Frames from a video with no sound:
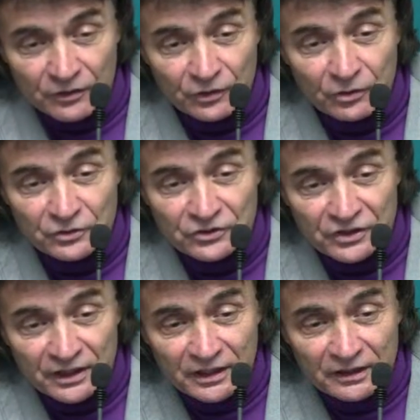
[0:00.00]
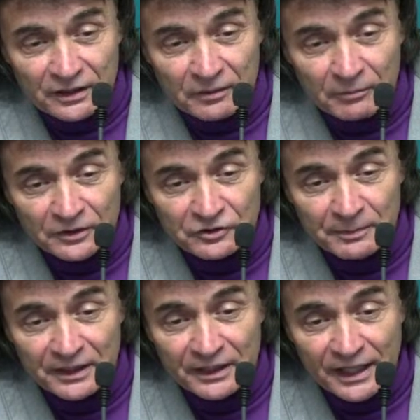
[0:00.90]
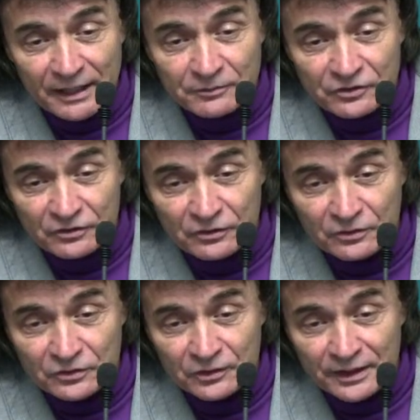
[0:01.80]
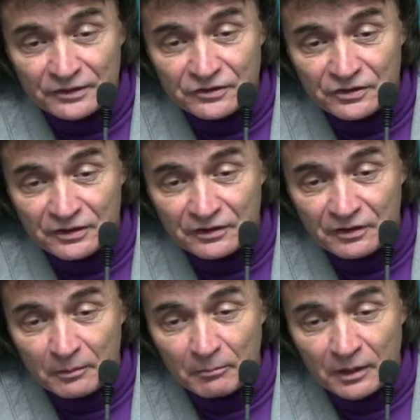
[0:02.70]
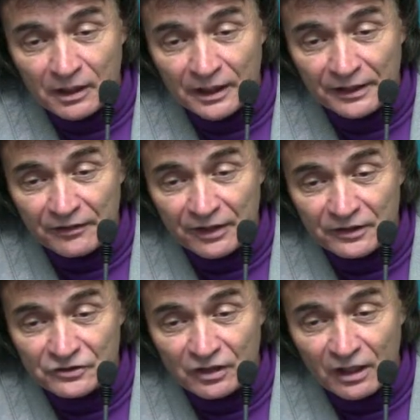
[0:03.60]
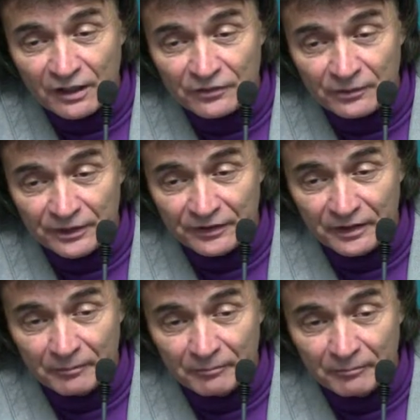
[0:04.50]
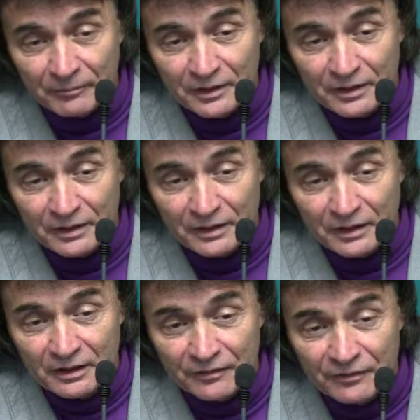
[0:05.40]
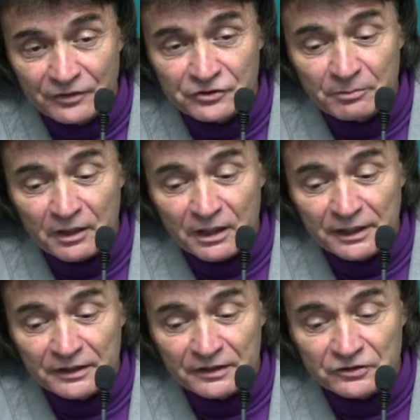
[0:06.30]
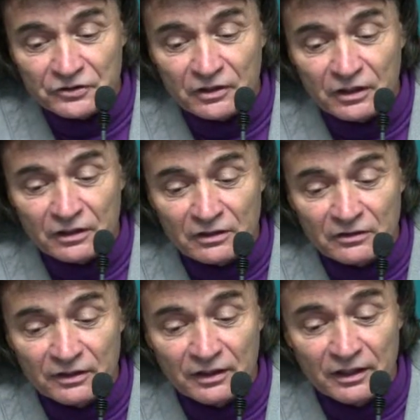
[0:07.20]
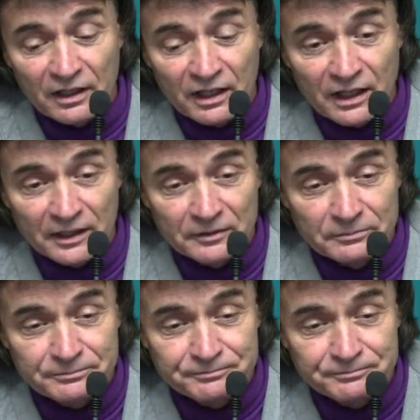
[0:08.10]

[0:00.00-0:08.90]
You said it must be an absolute transcendent mind that is authoring them. This mind is called God.